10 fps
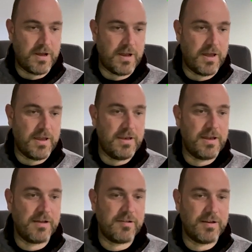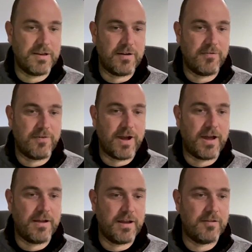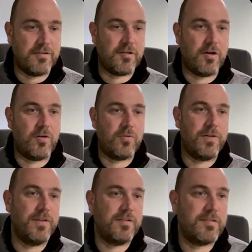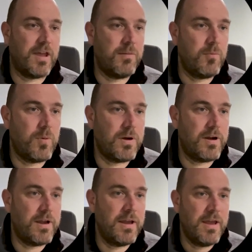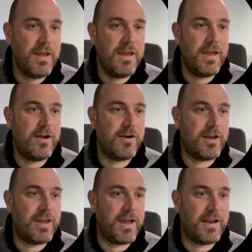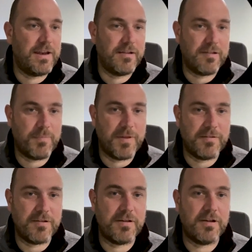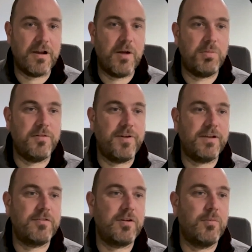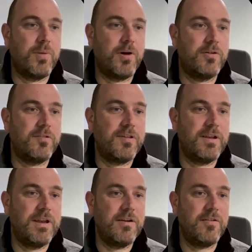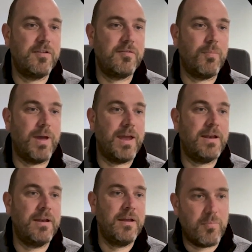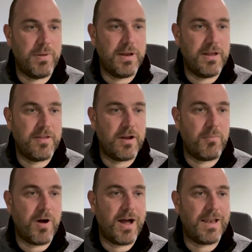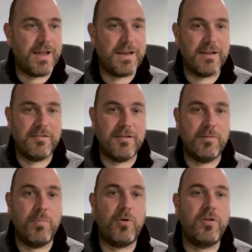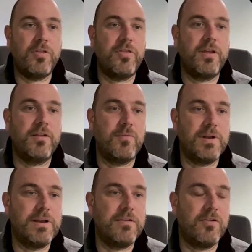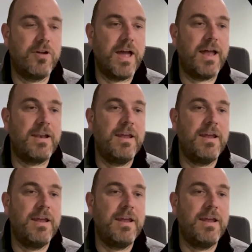a, index identifier. And so I'll run this same query here again, except there's a couple of extra components in here. And this main bit here that I'm highlighting is the important thing that we need to look at.